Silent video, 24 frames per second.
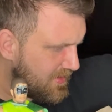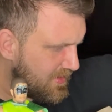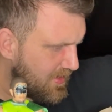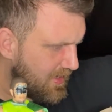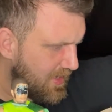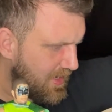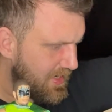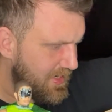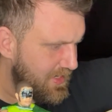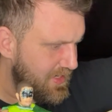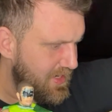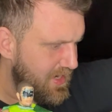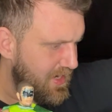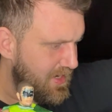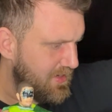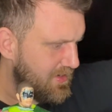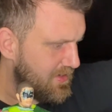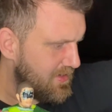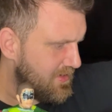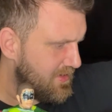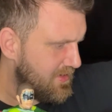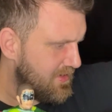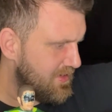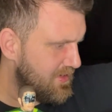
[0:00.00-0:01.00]
and again,
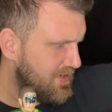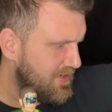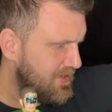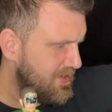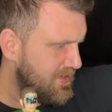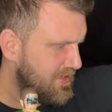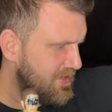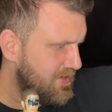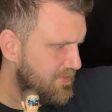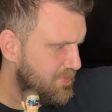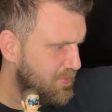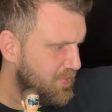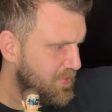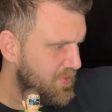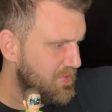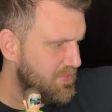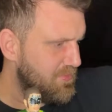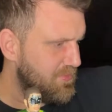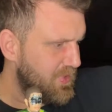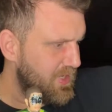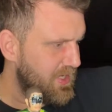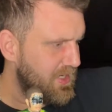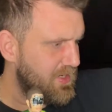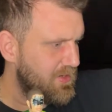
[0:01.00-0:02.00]
wouldn't
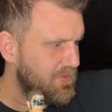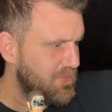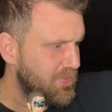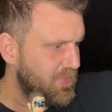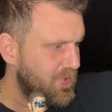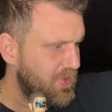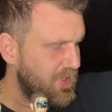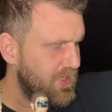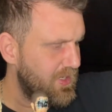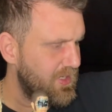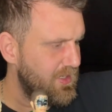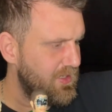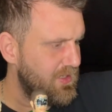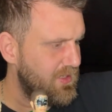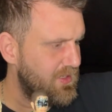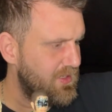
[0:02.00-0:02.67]
be complete